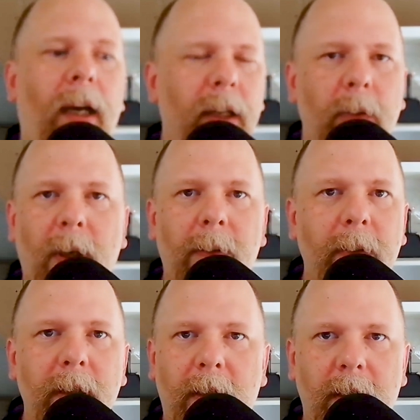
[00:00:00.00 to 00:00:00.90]
You'll
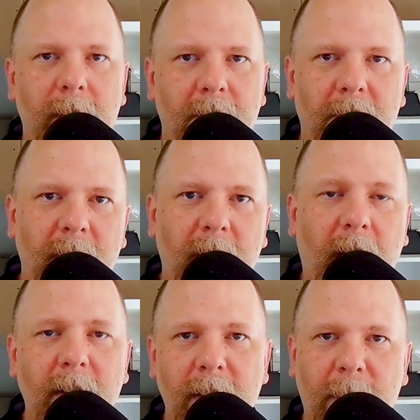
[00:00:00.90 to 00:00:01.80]
probably learn
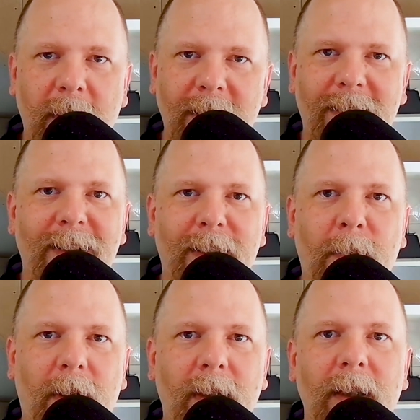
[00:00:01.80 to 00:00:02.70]
dozens of things in this
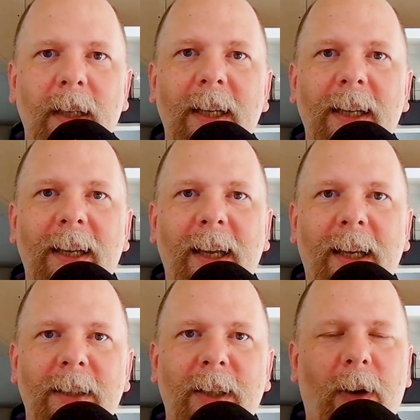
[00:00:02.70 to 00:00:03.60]
book.
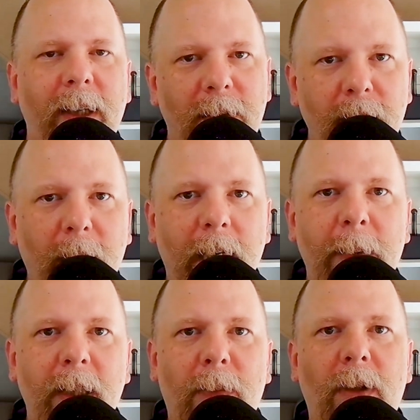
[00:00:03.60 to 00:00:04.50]
And so I do
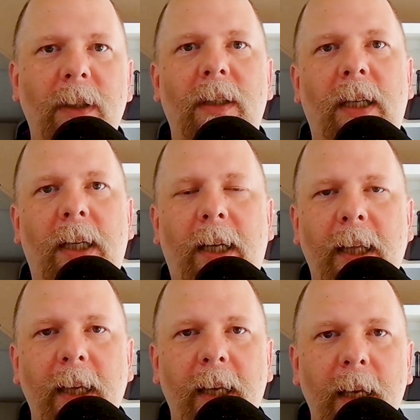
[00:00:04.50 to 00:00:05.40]
recommend the book. I
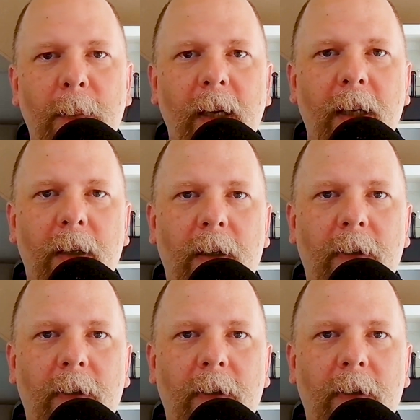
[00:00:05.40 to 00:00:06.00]
think anybody can learn from